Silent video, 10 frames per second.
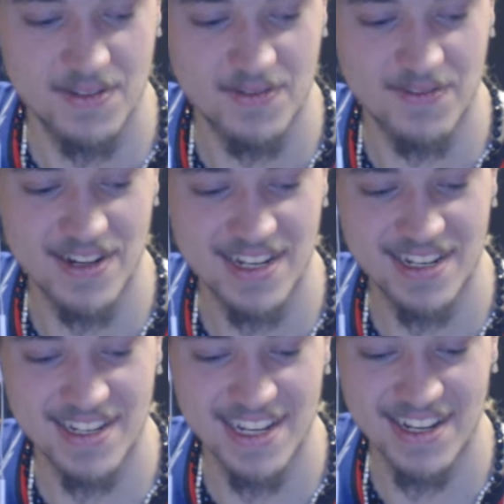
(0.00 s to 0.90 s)

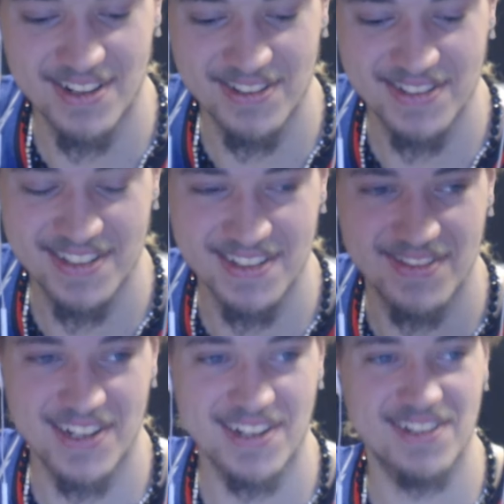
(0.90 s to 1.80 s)
Rick, yeah, close,
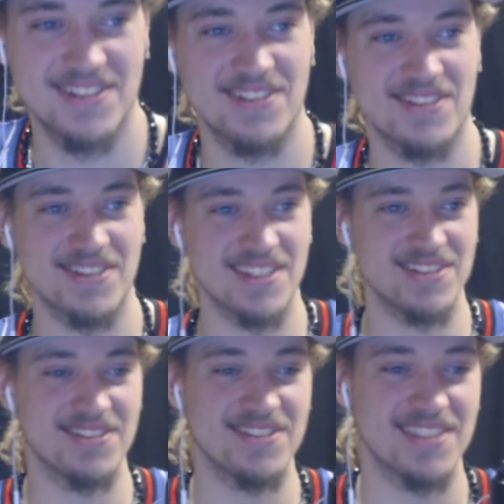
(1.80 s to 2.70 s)
very close,
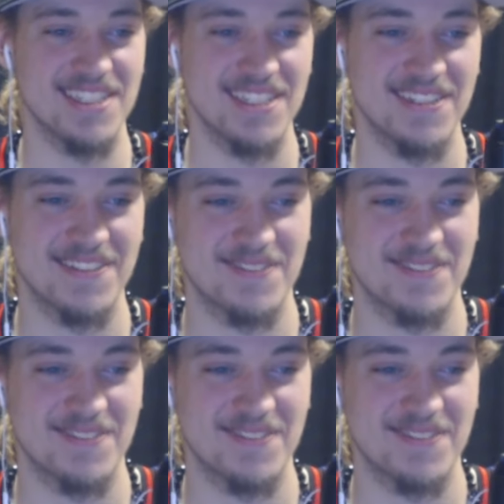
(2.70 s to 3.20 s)
bro. Uzi.